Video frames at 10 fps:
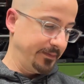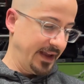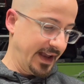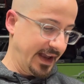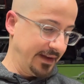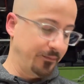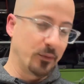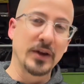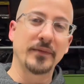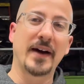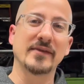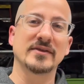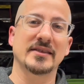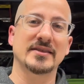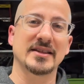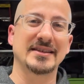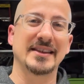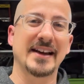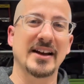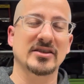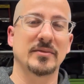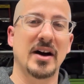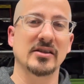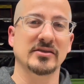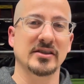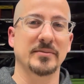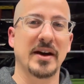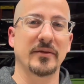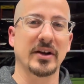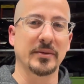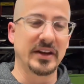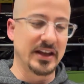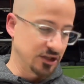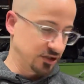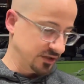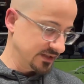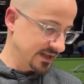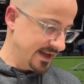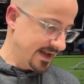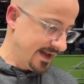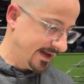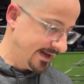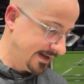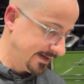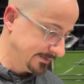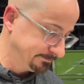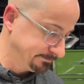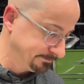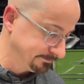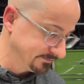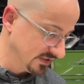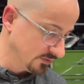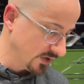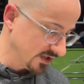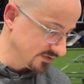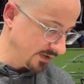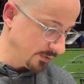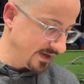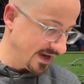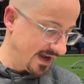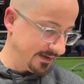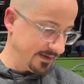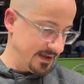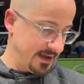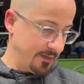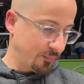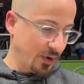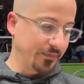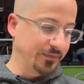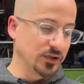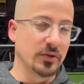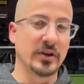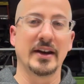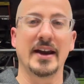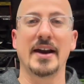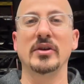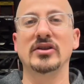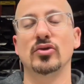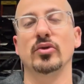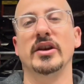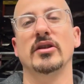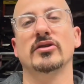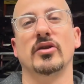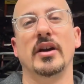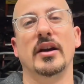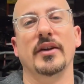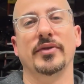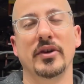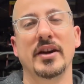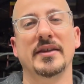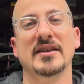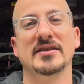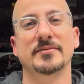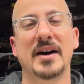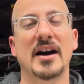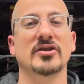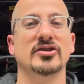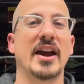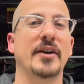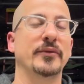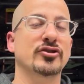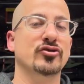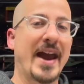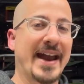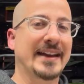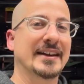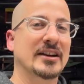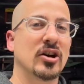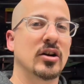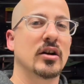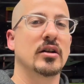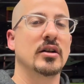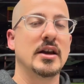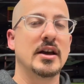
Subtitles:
And 45 to 60,000 miles is my recommendations. What else we got? We got brake fluid every 2 years or 30,000 miles. Now, if you're tracking the car,